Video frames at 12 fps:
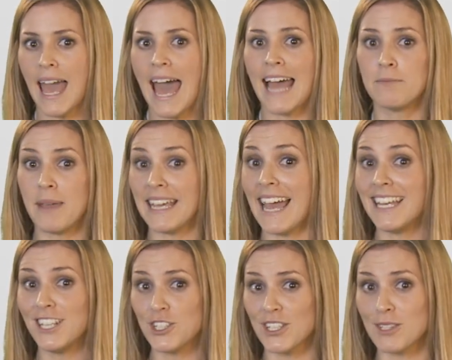and make any
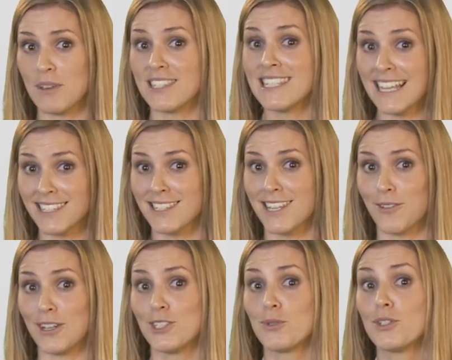adjustments
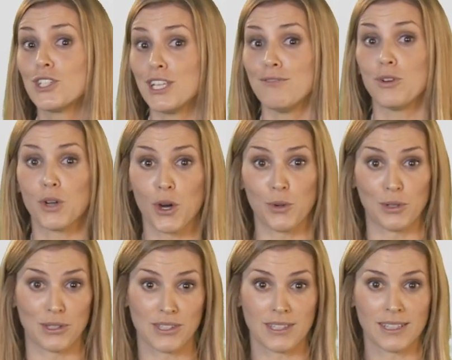necessary to achieve your
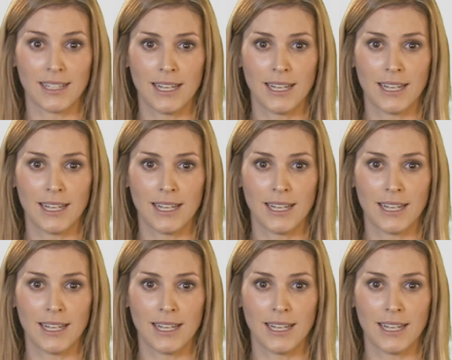goals.